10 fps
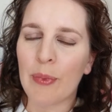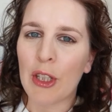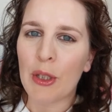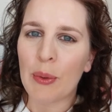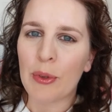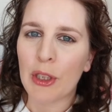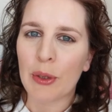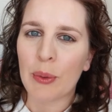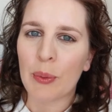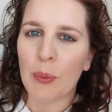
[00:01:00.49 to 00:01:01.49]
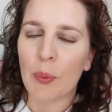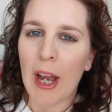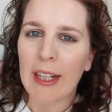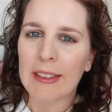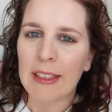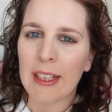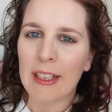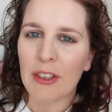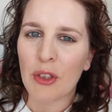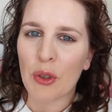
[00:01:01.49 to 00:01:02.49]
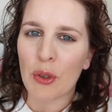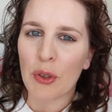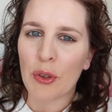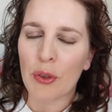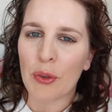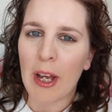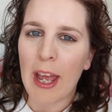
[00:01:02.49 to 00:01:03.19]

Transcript: you do waxing or